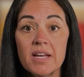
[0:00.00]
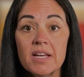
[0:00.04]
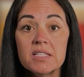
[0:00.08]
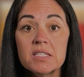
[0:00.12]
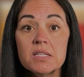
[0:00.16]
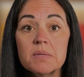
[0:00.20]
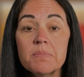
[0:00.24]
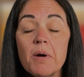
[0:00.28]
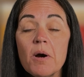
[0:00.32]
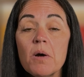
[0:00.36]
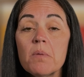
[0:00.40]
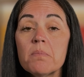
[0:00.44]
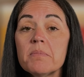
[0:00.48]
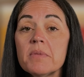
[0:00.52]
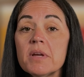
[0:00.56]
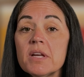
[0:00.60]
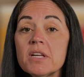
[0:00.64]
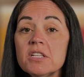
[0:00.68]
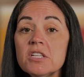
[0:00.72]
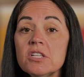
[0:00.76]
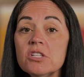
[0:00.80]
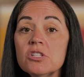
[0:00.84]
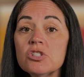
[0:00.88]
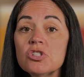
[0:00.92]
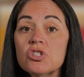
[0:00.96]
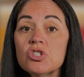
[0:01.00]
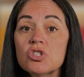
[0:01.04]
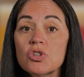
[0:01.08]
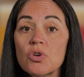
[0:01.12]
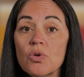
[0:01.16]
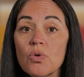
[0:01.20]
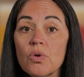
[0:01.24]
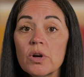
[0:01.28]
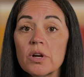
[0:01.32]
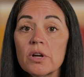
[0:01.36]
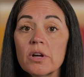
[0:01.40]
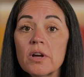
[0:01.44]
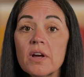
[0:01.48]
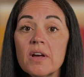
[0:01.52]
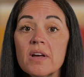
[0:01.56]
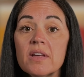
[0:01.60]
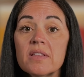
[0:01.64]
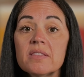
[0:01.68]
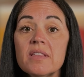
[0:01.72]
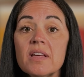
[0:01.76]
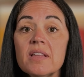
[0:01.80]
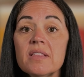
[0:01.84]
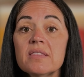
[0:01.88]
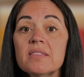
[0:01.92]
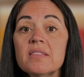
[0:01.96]
It's about making sure
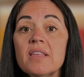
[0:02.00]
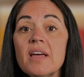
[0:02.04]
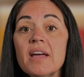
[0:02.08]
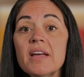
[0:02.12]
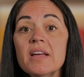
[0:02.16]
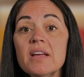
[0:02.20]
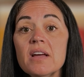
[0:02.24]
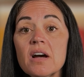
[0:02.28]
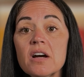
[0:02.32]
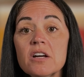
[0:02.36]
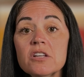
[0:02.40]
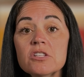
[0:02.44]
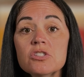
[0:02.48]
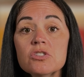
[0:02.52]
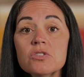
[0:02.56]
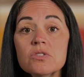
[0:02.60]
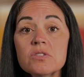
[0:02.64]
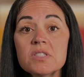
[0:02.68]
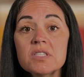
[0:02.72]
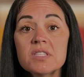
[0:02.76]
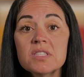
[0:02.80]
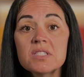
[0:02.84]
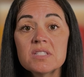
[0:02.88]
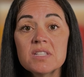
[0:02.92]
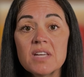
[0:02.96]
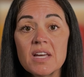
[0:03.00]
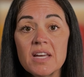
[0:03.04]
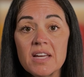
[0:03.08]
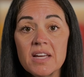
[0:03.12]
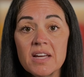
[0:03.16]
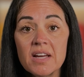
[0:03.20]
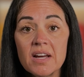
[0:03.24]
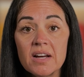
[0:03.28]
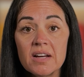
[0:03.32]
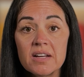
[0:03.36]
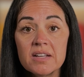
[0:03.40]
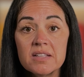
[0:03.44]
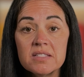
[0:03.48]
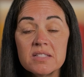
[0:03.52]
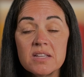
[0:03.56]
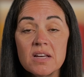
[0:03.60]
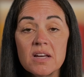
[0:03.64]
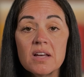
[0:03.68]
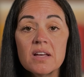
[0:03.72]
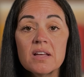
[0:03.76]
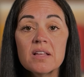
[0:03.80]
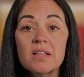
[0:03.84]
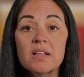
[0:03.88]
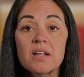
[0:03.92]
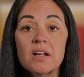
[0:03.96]
that they understand
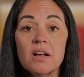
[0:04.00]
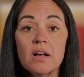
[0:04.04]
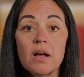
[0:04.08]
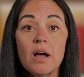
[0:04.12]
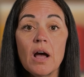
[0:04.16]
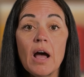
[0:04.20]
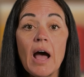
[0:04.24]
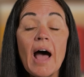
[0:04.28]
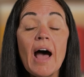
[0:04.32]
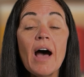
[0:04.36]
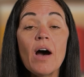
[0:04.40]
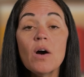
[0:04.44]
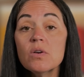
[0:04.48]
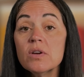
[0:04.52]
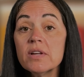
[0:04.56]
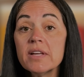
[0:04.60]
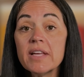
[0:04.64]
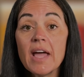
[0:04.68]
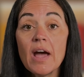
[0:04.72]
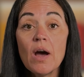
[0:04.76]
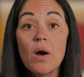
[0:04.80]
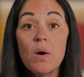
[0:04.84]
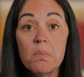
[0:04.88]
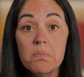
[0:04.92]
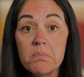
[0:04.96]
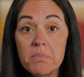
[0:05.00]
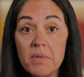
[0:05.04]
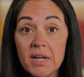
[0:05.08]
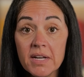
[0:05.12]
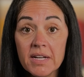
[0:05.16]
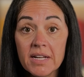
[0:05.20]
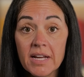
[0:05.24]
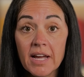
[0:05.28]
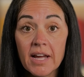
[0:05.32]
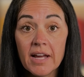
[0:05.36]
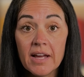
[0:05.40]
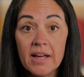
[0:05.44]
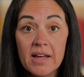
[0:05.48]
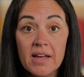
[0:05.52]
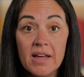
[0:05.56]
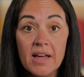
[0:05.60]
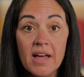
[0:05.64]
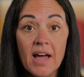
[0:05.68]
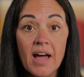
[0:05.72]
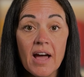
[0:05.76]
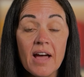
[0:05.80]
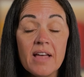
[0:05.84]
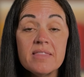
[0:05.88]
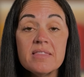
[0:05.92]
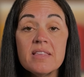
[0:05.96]
how to count money,
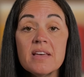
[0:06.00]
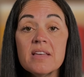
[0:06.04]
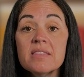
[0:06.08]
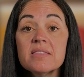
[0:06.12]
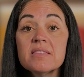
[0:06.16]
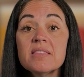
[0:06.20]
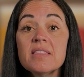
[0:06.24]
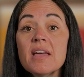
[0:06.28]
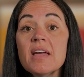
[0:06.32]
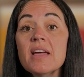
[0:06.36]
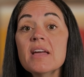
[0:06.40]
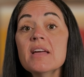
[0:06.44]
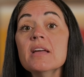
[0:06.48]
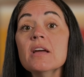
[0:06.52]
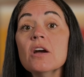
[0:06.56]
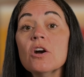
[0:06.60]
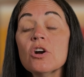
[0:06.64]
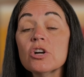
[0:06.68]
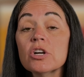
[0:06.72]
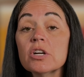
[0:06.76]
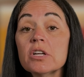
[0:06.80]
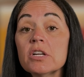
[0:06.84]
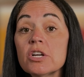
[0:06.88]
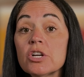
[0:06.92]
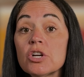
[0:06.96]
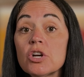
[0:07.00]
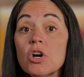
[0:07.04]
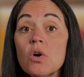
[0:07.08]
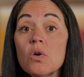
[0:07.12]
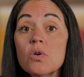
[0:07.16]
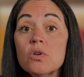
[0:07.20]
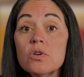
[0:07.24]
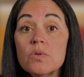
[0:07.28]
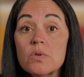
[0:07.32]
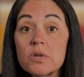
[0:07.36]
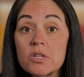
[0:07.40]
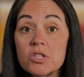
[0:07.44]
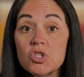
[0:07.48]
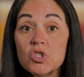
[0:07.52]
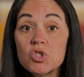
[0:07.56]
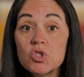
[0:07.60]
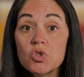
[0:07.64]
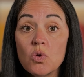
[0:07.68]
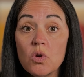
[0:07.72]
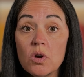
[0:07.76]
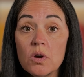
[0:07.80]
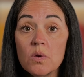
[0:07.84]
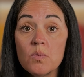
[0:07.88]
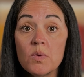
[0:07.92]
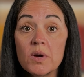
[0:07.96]
and that they are going to go to a
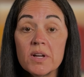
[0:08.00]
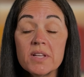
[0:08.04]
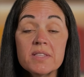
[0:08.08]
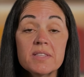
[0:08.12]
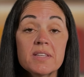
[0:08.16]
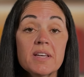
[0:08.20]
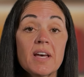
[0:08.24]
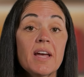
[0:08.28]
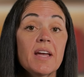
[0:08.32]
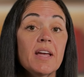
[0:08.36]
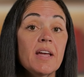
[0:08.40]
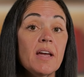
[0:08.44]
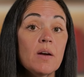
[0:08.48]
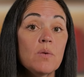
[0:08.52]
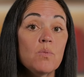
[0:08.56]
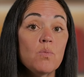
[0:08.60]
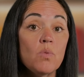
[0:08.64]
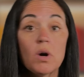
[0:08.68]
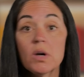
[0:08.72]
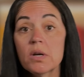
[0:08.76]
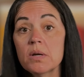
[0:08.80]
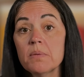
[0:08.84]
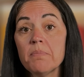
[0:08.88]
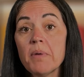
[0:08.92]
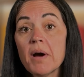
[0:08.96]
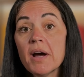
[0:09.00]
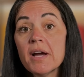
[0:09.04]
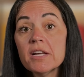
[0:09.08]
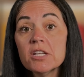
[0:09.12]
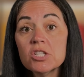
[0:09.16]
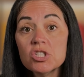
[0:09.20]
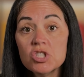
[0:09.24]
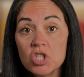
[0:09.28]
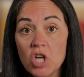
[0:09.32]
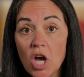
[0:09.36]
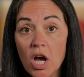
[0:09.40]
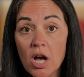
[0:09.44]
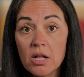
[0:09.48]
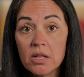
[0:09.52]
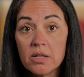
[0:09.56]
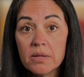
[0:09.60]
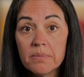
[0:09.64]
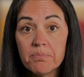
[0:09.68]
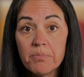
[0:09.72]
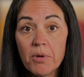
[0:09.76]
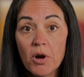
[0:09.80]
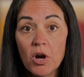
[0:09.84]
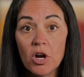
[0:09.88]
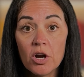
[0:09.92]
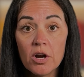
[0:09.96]
store one day and want to buy a
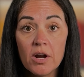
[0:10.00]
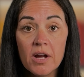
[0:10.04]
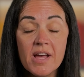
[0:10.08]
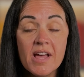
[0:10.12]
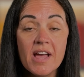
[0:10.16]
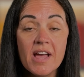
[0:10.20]
chocolate bar,